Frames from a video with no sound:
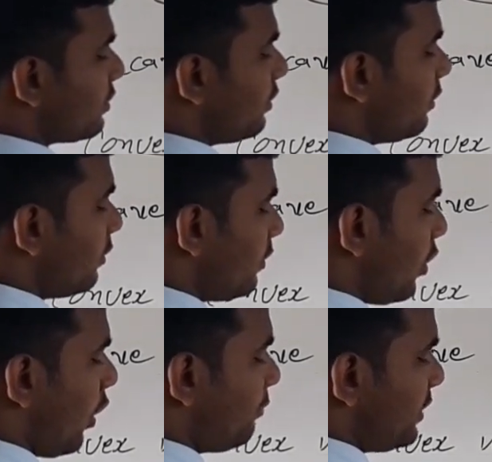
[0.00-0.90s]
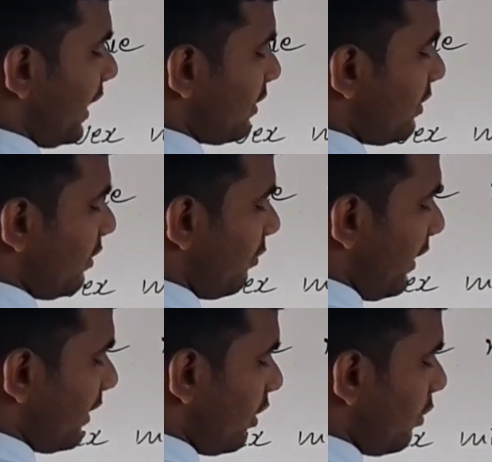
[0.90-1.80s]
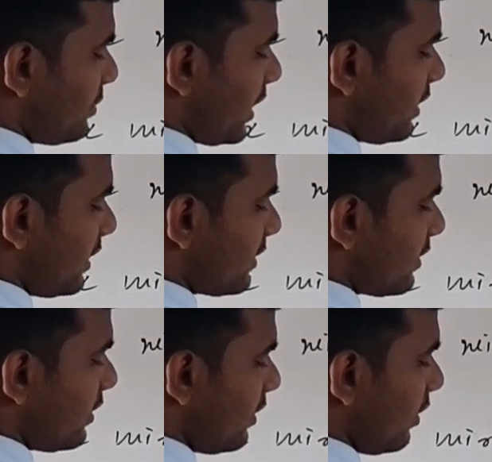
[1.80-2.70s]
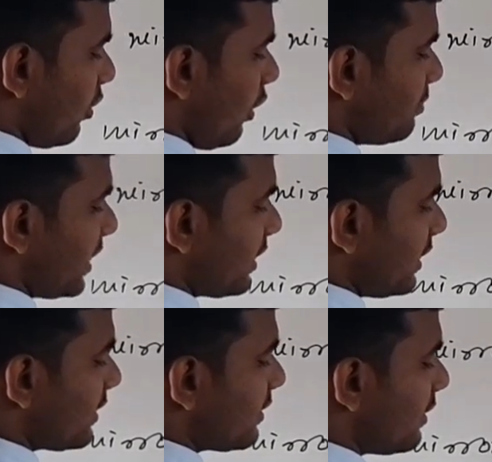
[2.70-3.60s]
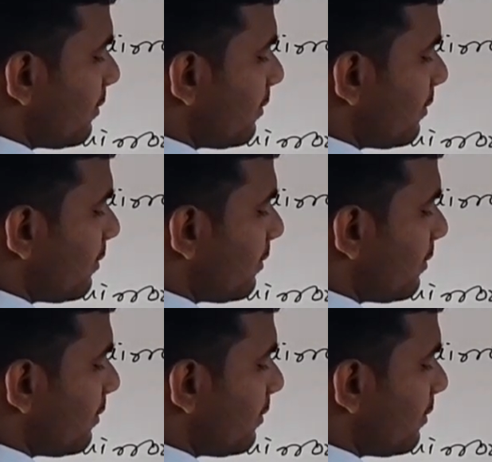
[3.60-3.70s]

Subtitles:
So object, where the object is